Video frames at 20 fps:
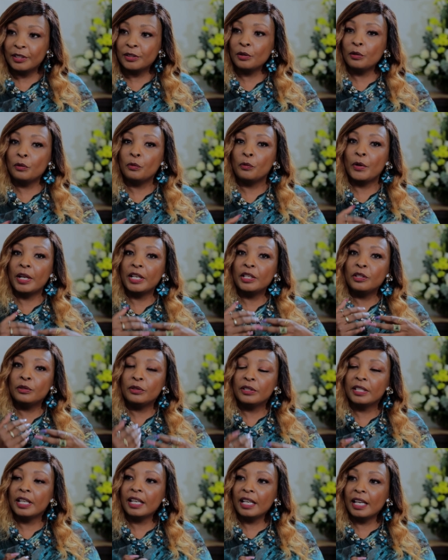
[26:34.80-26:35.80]
So when
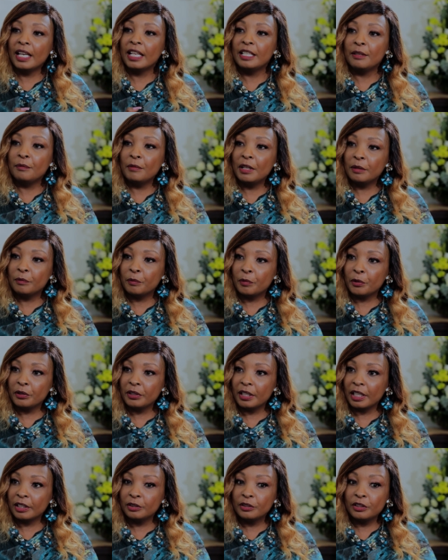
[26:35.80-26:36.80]
you take any milk
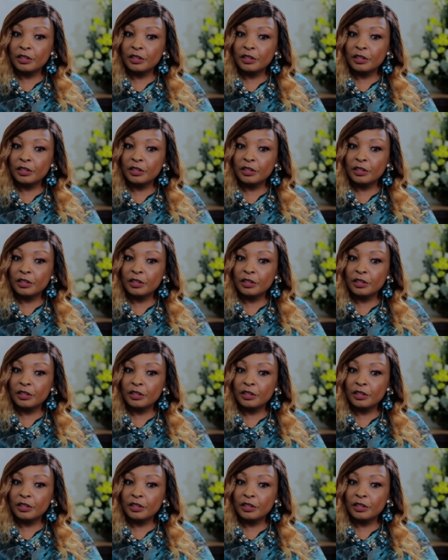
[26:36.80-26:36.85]
product,